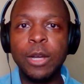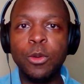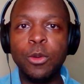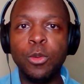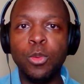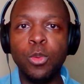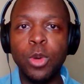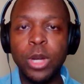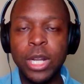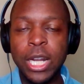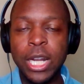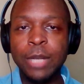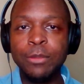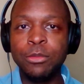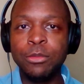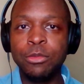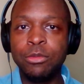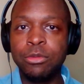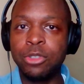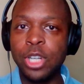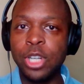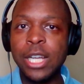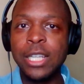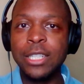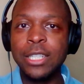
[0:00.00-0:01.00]
what I'm
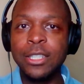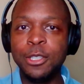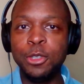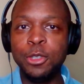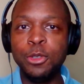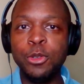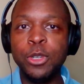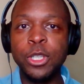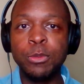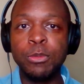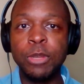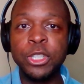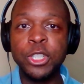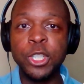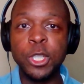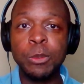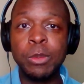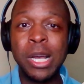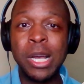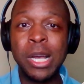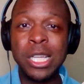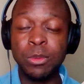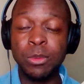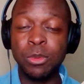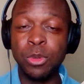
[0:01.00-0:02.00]
trying to do as much as
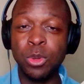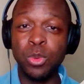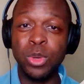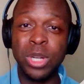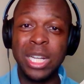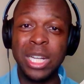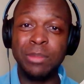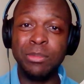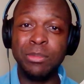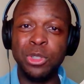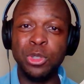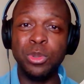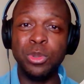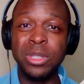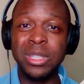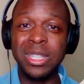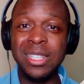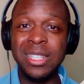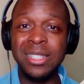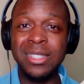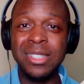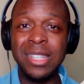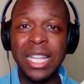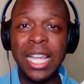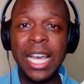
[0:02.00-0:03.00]
possible when I'm doing
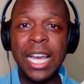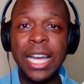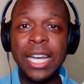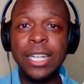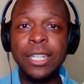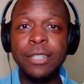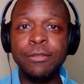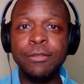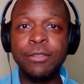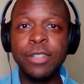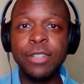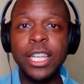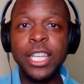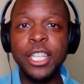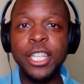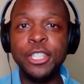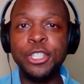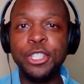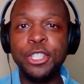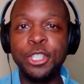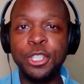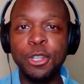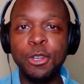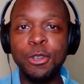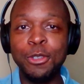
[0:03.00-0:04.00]
these live is
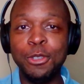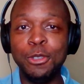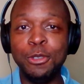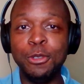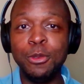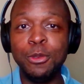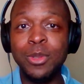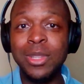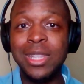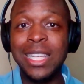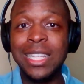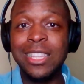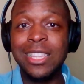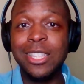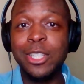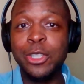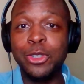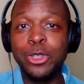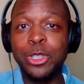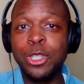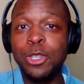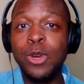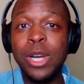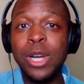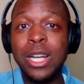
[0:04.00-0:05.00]
show you that there
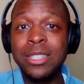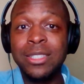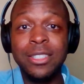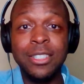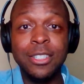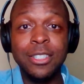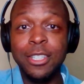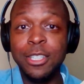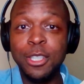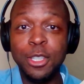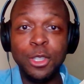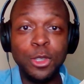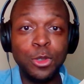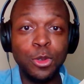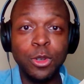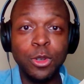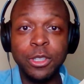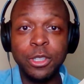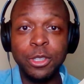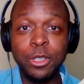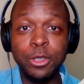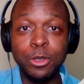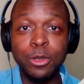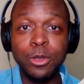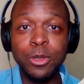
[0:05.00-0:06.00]
is no hostility toward
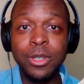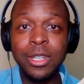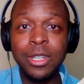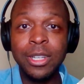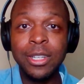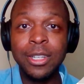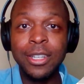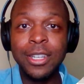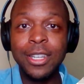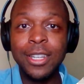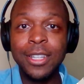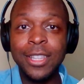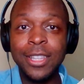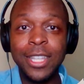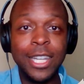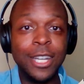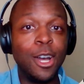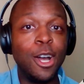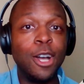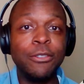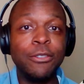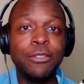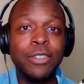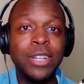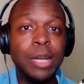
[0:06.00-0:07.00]
you. That
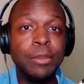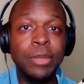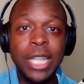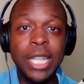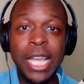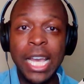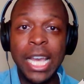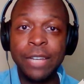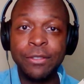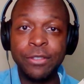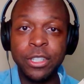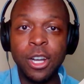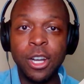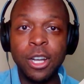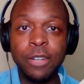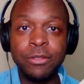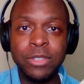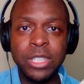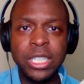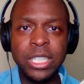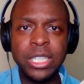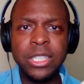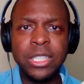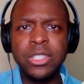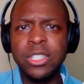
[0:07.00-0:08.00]
often I'm laughing off
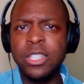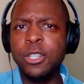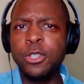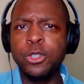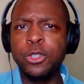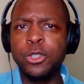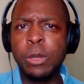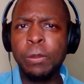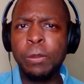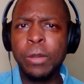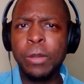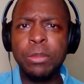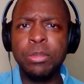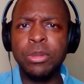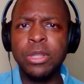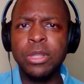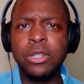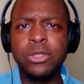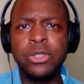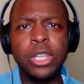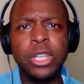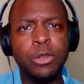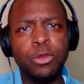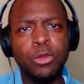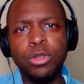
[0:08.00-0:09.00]
things, and there are some people
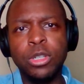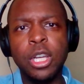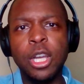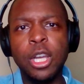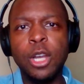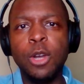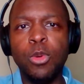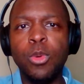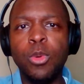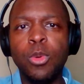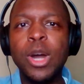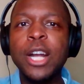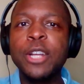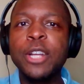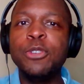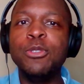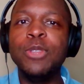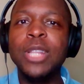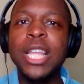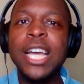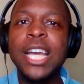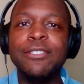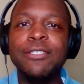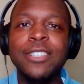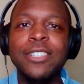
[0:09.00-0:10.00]
that say, well, well, why are you
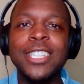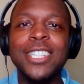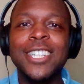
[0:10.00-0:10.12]
laughing?"